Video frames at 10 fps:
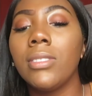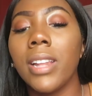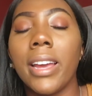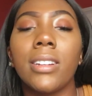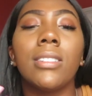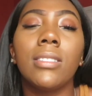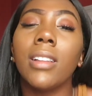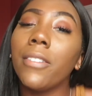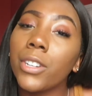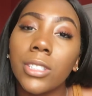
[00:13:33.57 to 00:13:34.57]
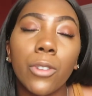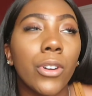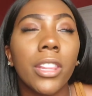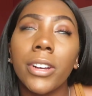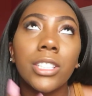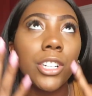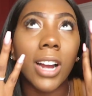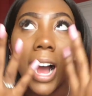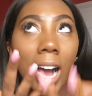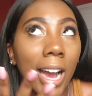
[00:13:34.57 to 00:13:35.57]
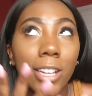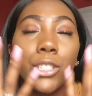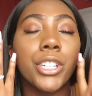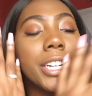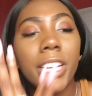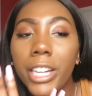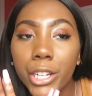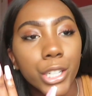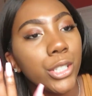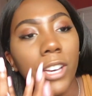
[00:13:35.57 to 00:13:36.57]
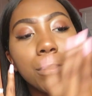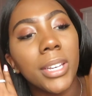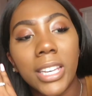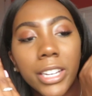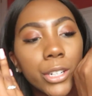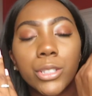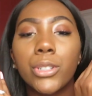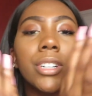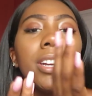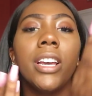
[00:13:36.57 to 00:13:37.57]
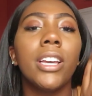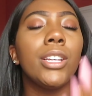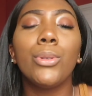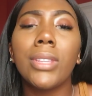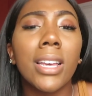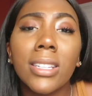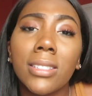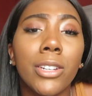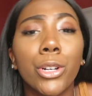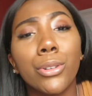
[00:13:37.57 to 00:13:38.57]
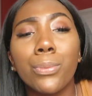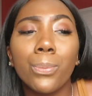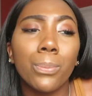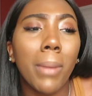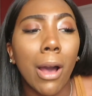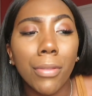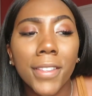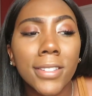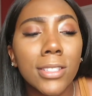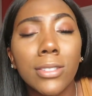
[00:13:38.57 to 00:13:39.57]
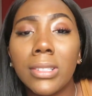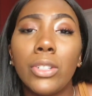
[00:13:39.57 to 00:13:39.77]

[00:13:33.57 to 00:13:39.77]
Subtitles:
like love yourself, whether it's your eyes or your ears, you have big ears, or you think your mouth is,